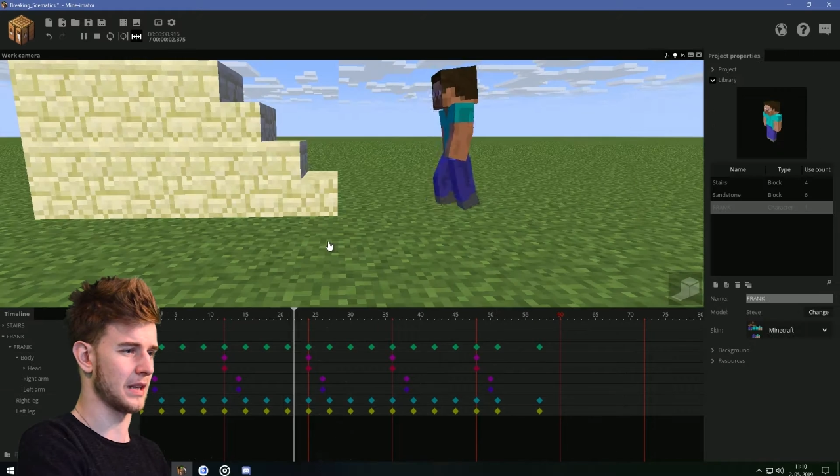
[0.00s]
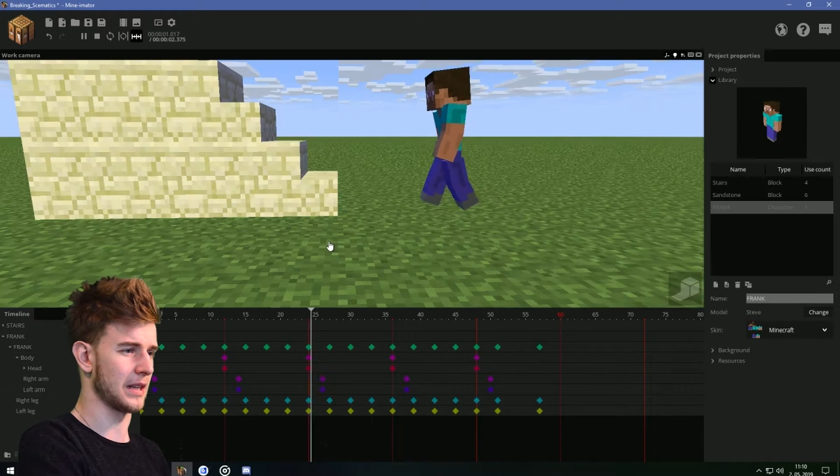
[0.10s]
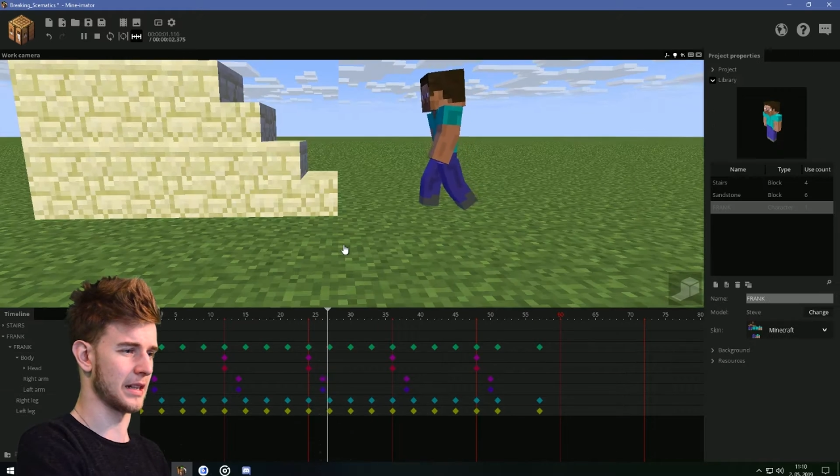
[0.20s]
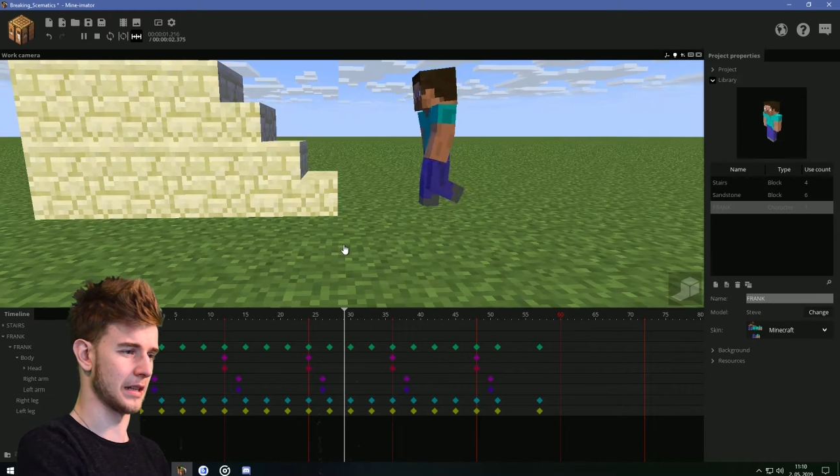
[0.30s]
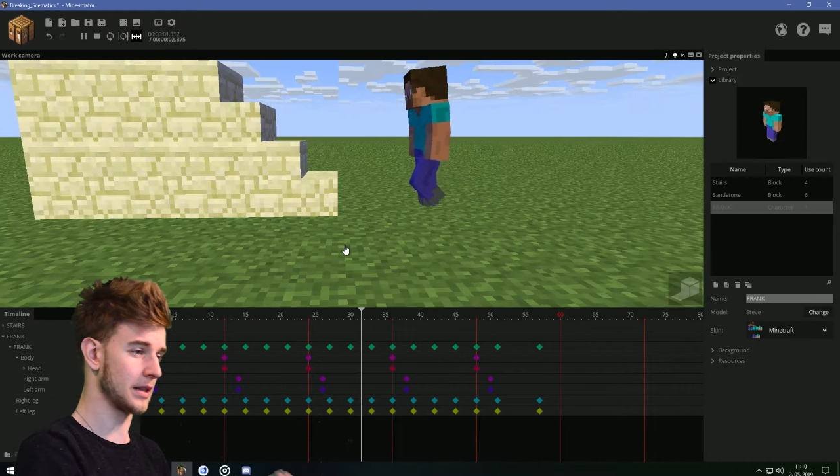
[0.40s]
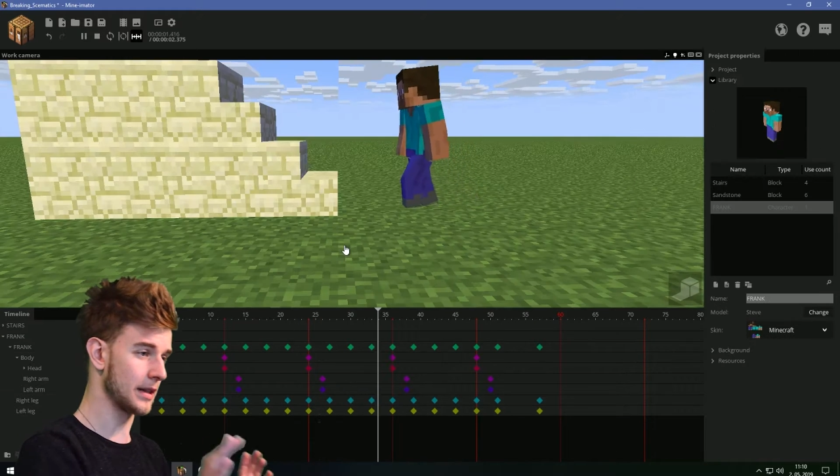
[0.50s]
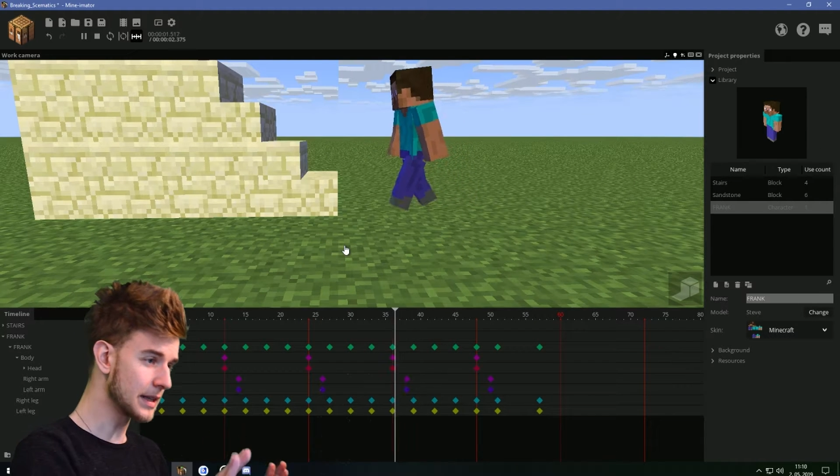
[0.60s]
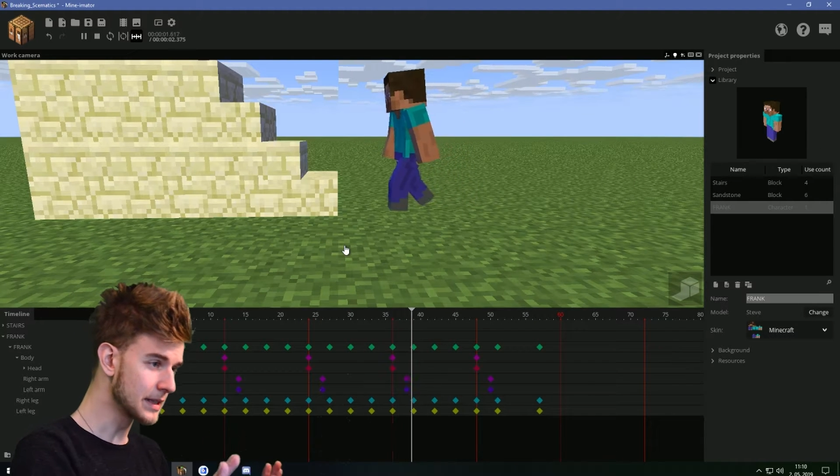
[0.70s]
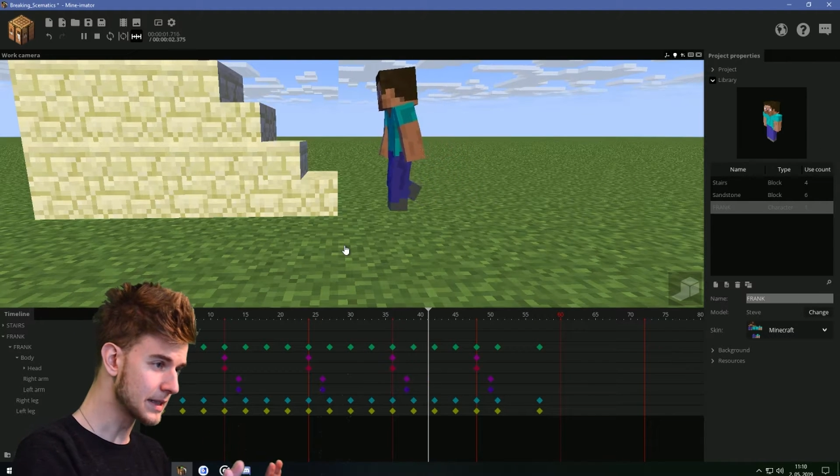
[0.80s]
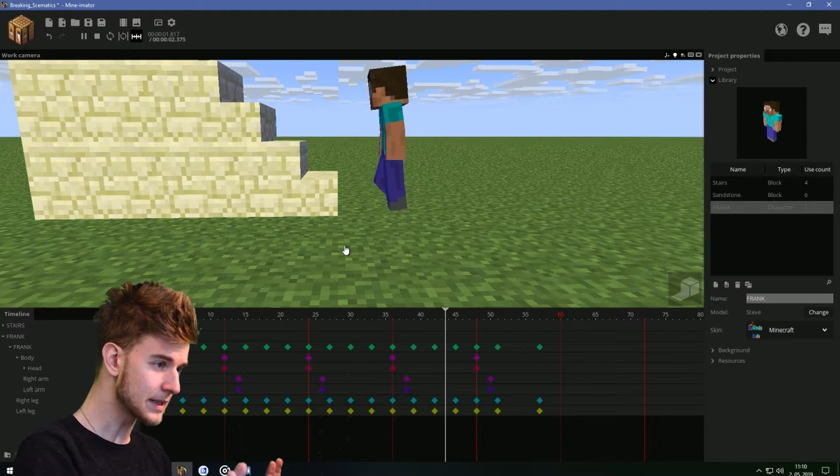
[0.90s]
like that.
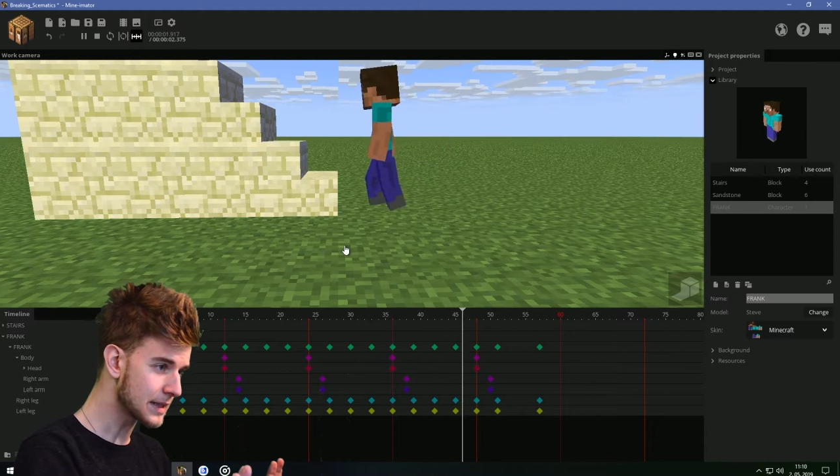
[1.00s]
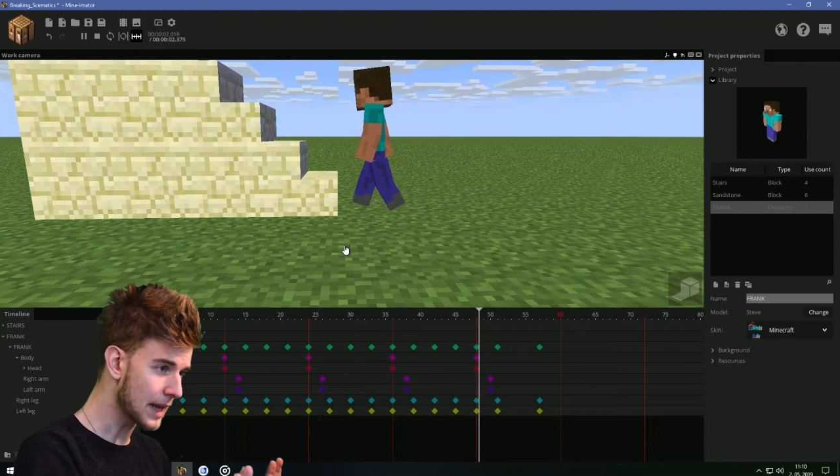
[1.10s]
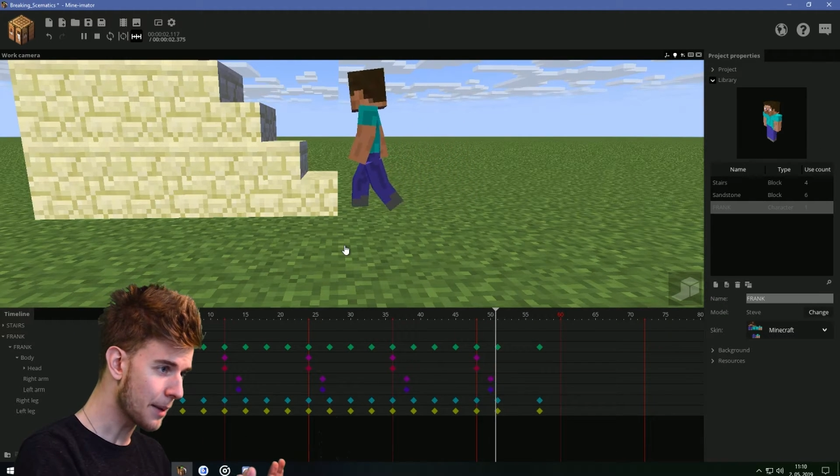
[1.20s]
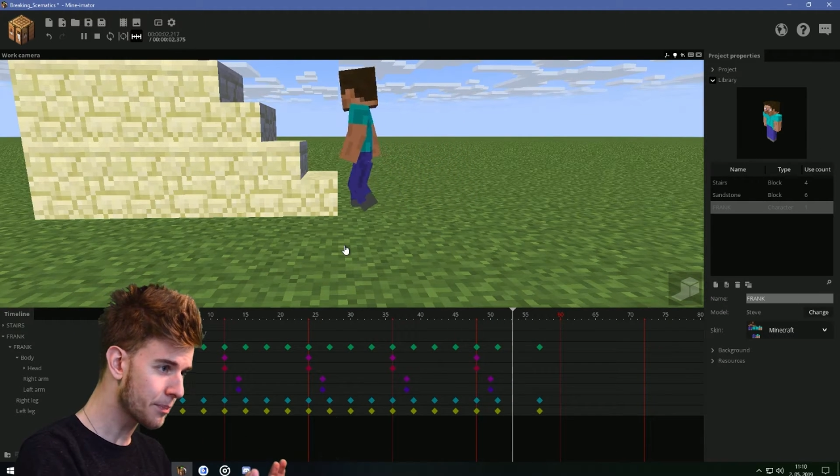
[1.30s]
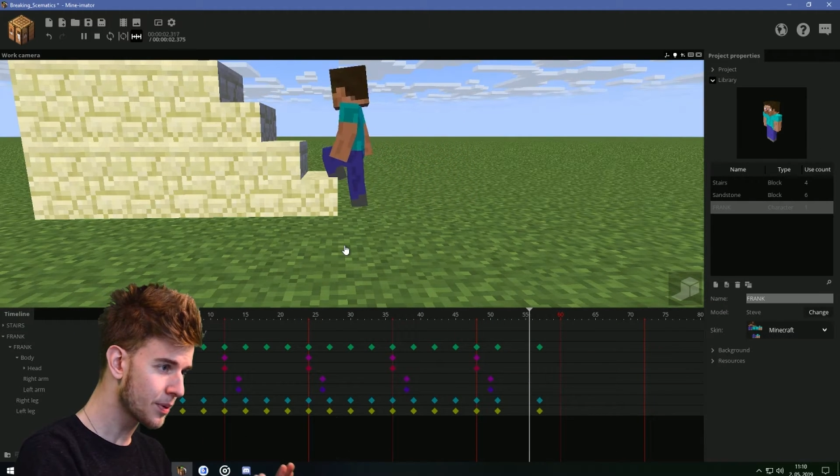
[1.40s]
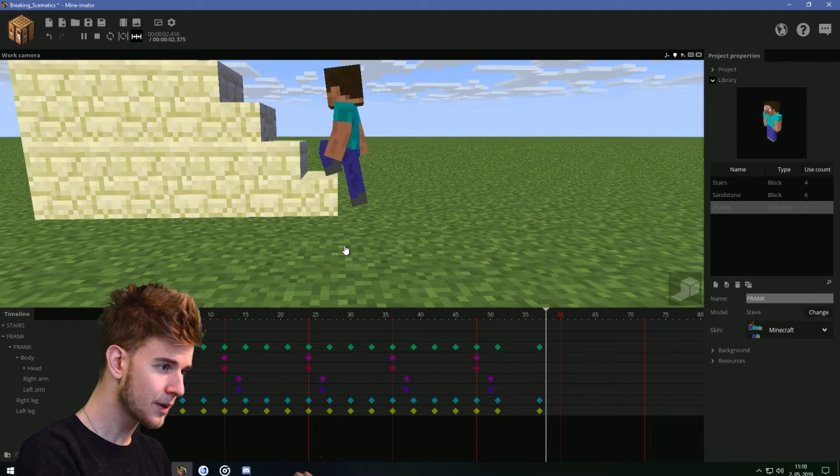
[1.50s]
Takes a step.